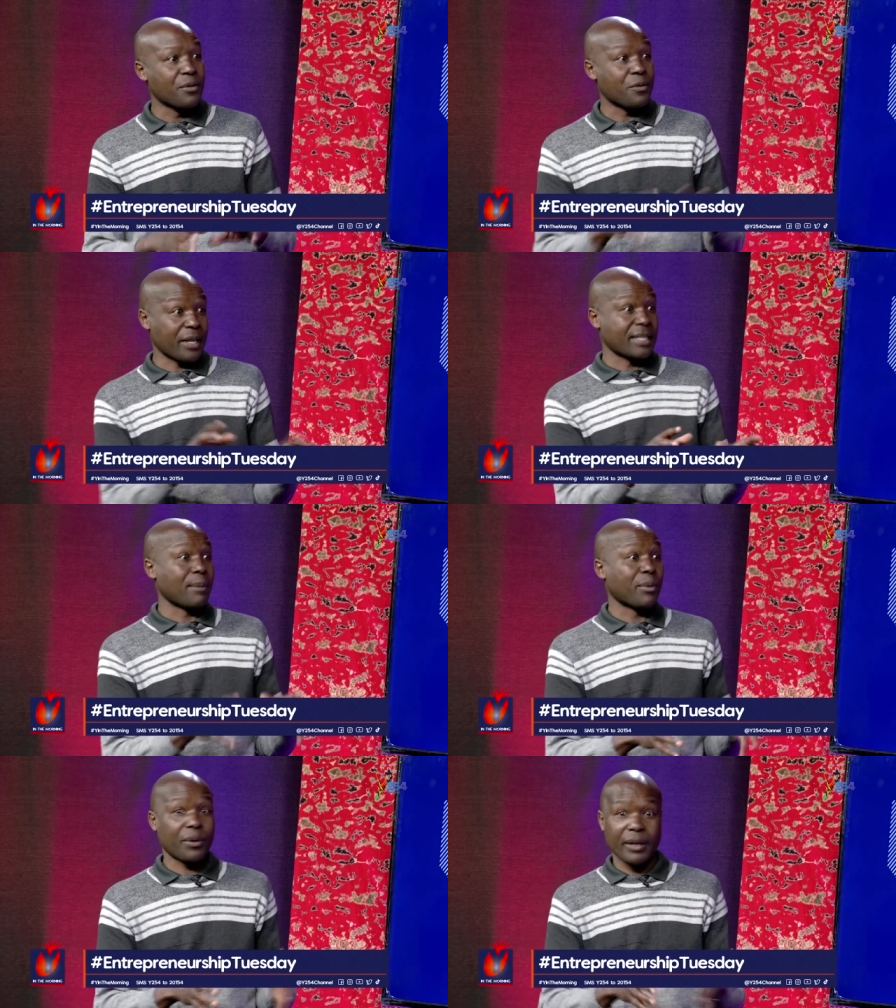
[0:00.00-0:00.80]
For
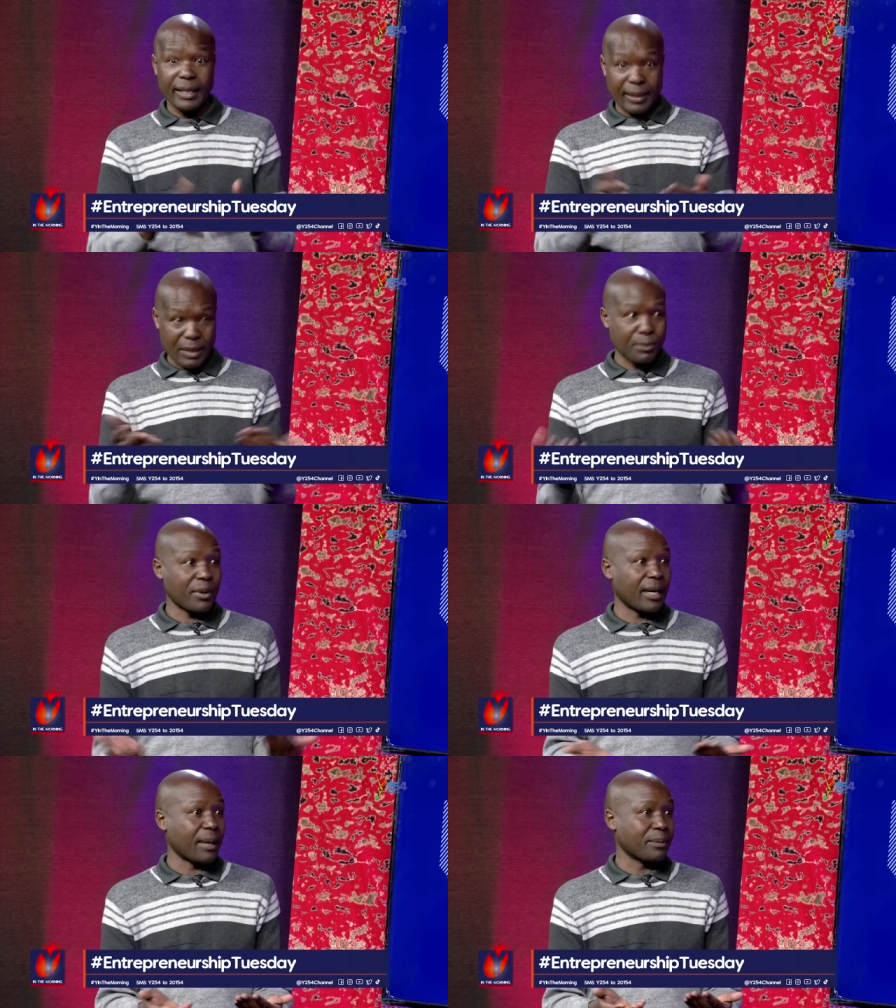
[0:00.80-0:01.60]
example, in this
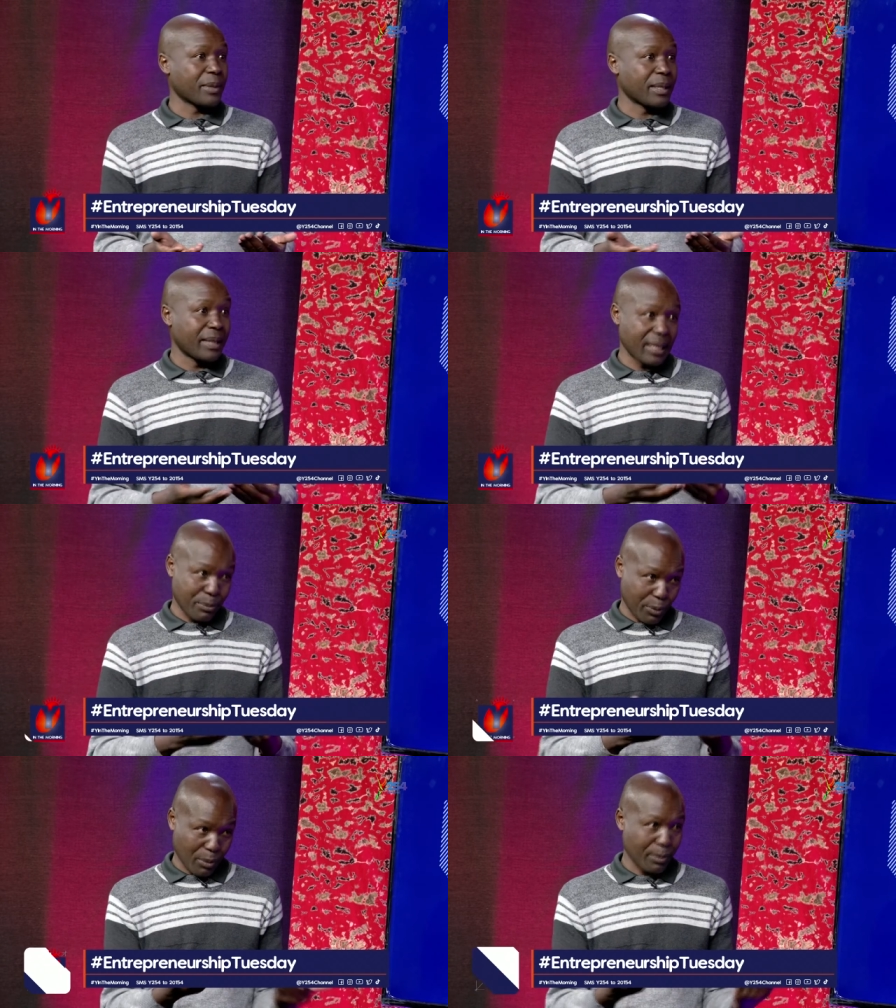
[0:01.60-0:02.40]
program, there's
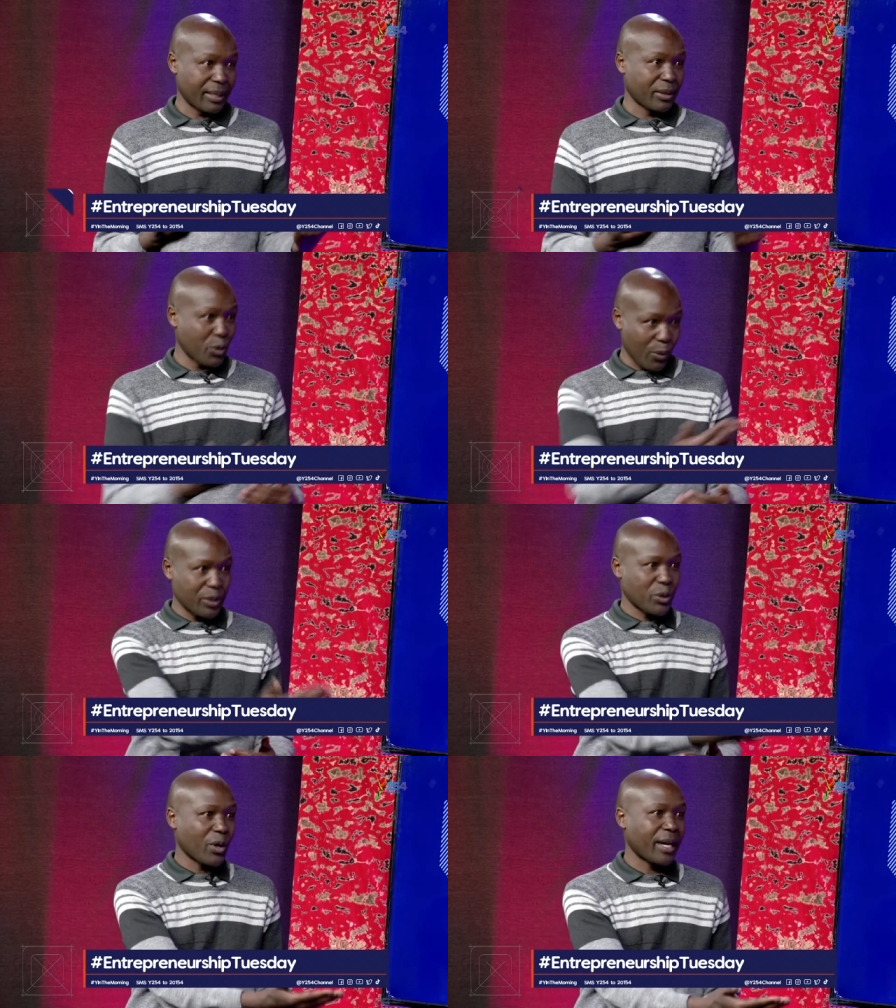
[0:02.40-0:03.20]
probably, you
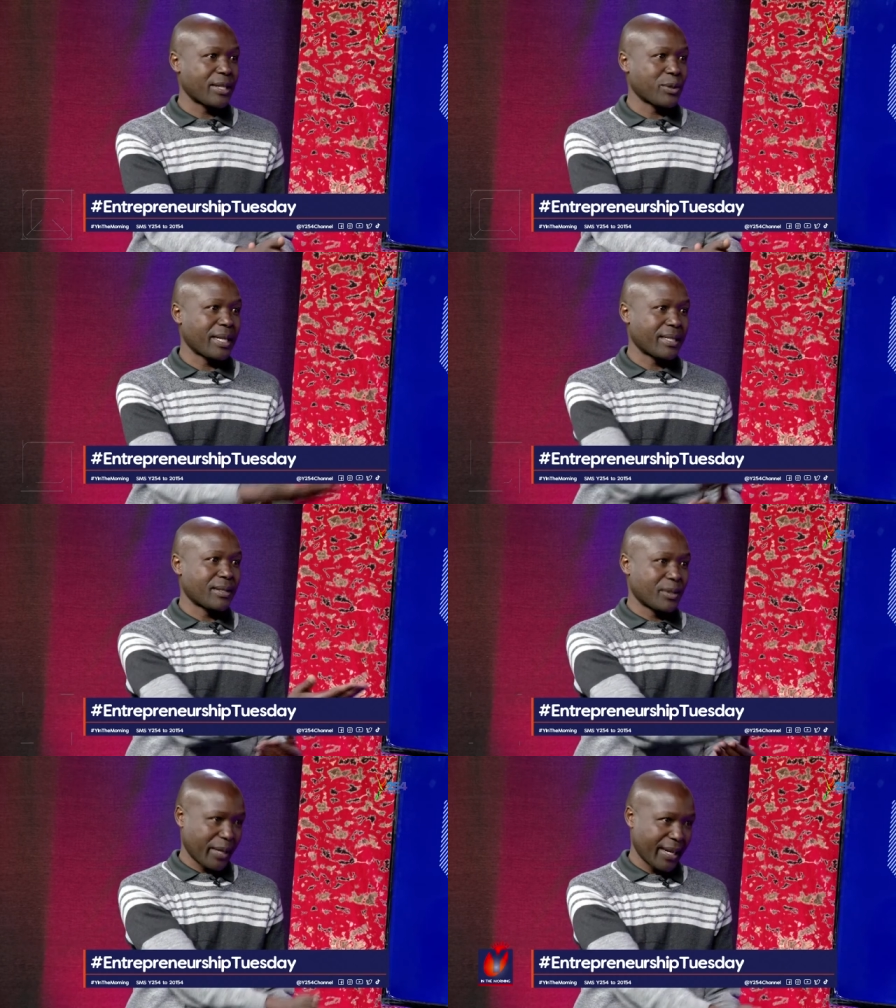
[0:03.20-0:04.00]
went to college to get
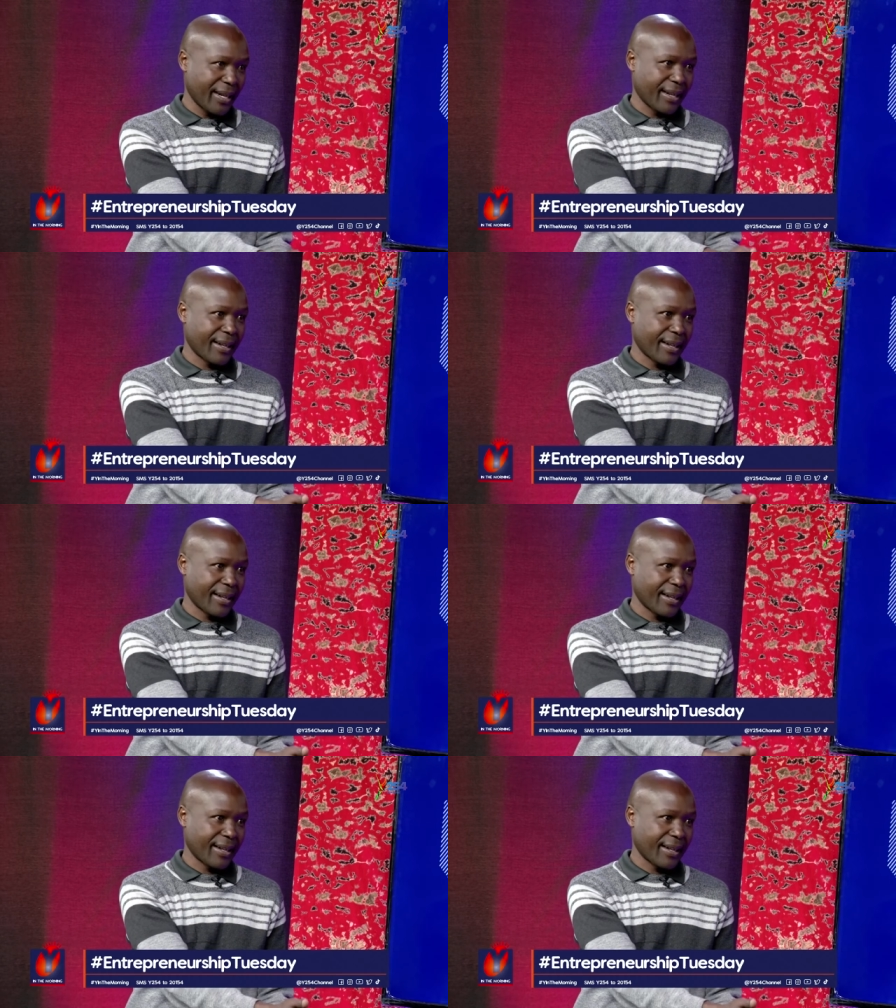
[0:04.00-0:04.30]
training.